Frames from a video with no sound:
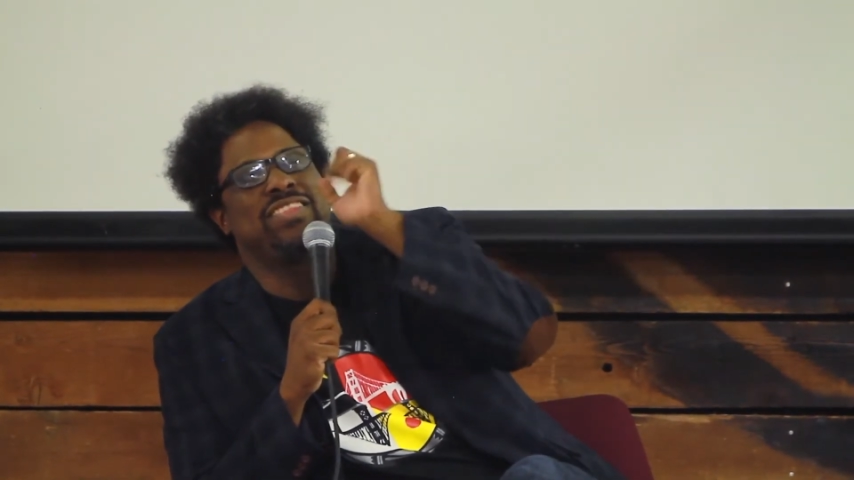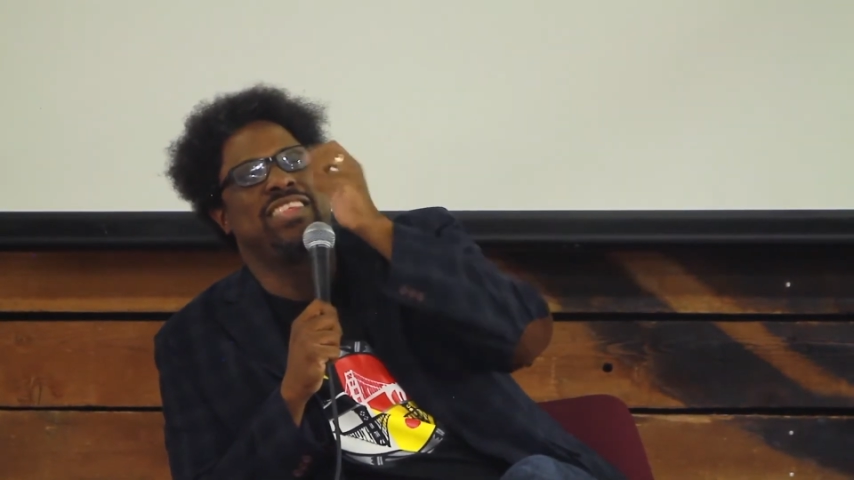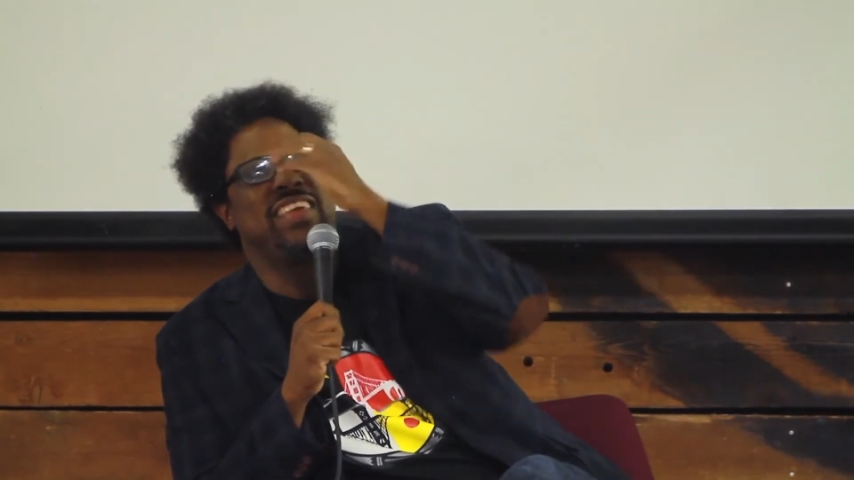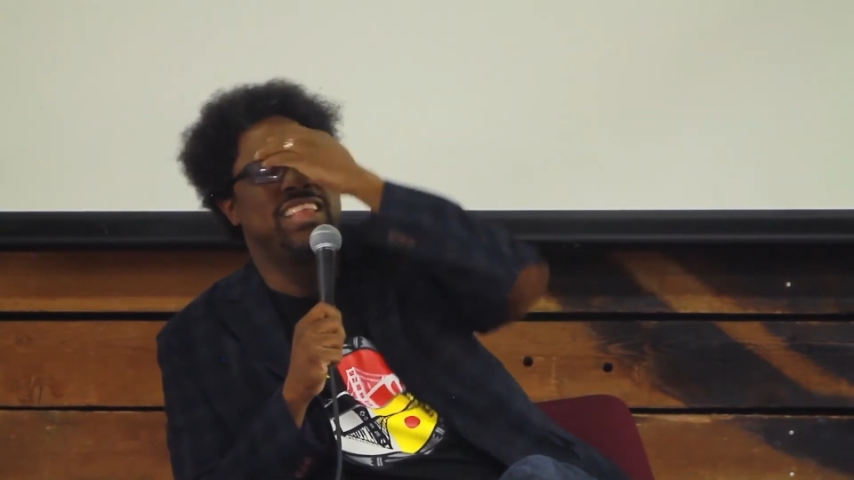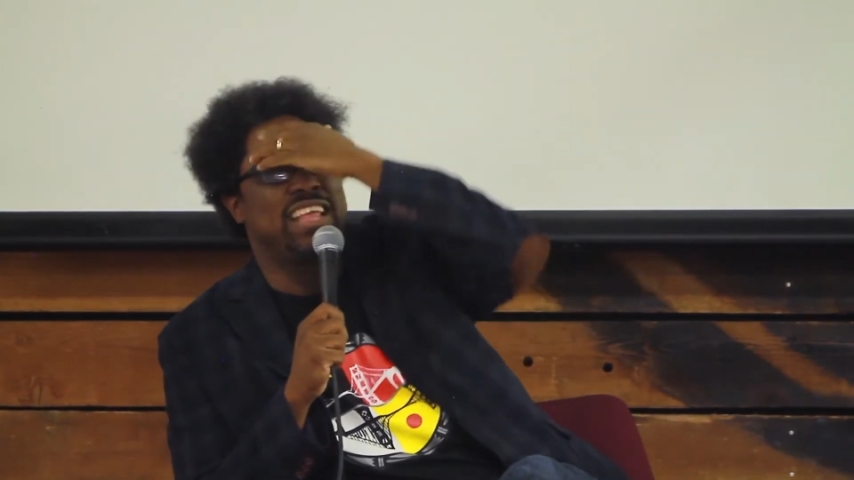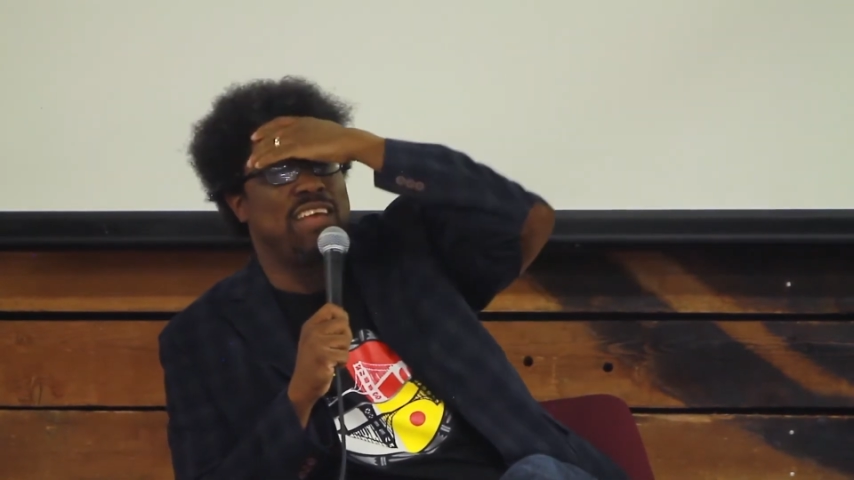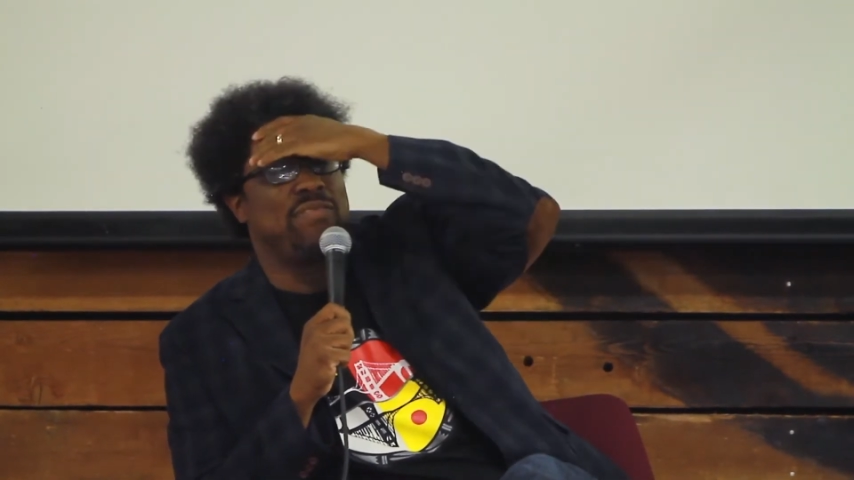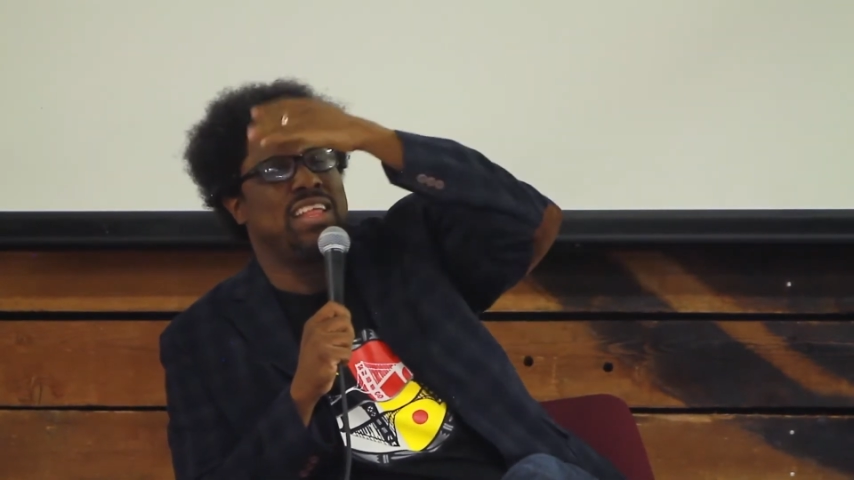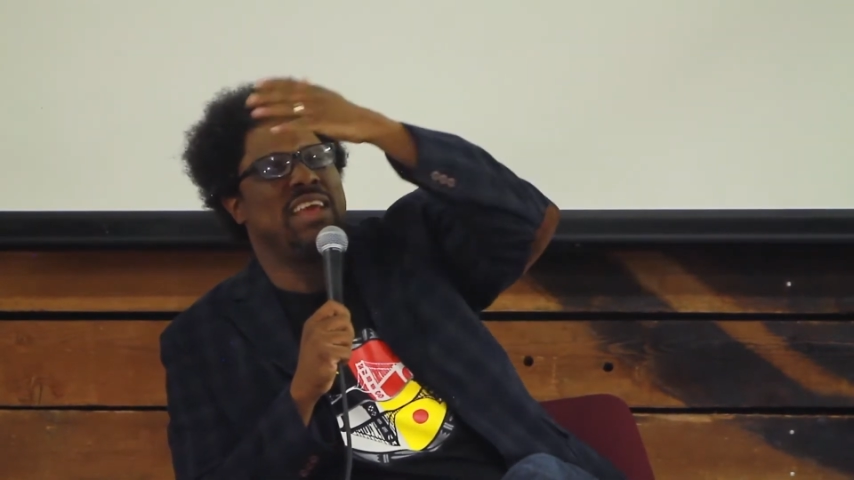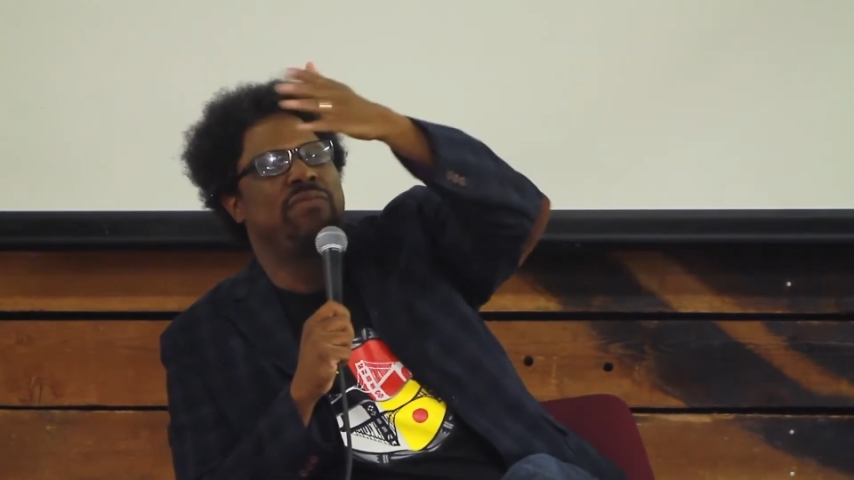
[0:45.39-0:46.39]
the thing that I,
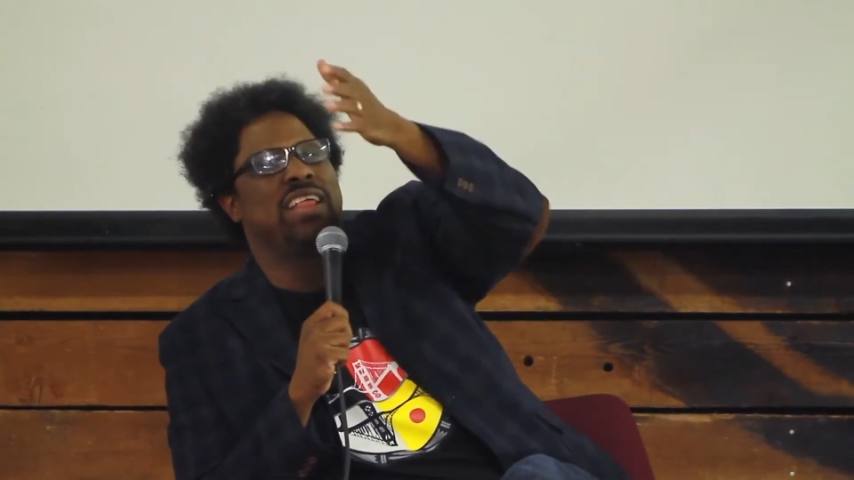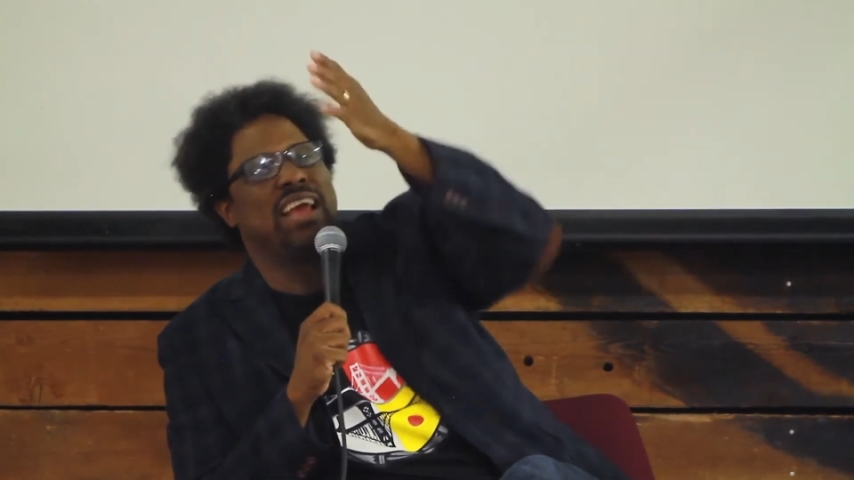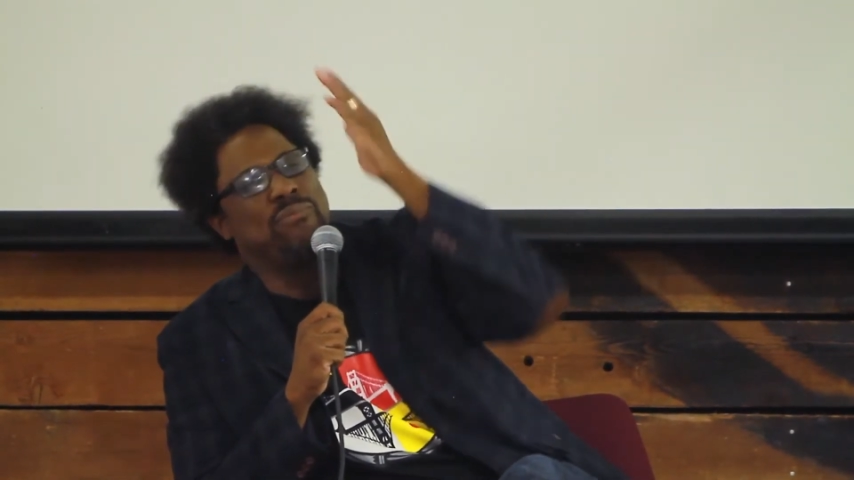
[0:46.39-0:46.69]
and I feel